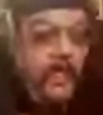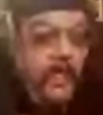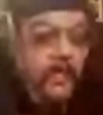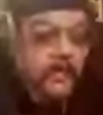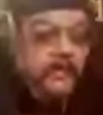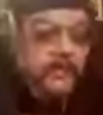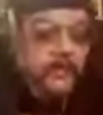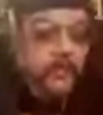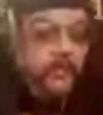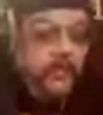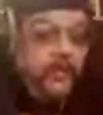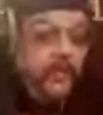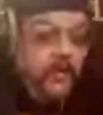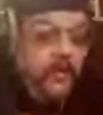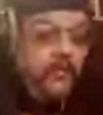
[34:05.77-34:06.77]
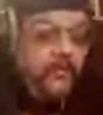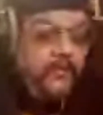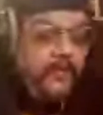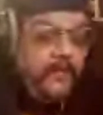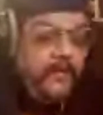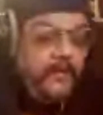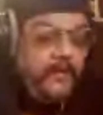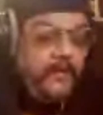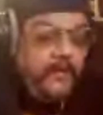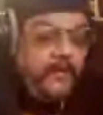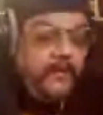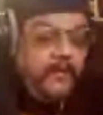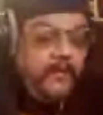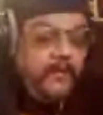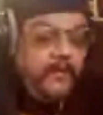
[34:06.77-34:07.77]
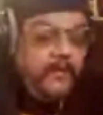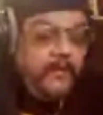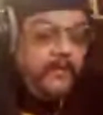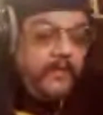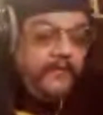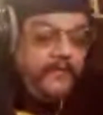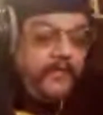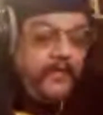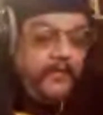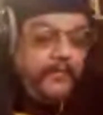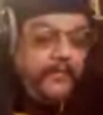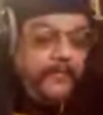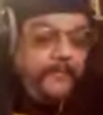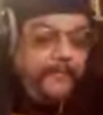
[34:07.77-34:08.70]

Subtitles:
Let's do one called Give It Up.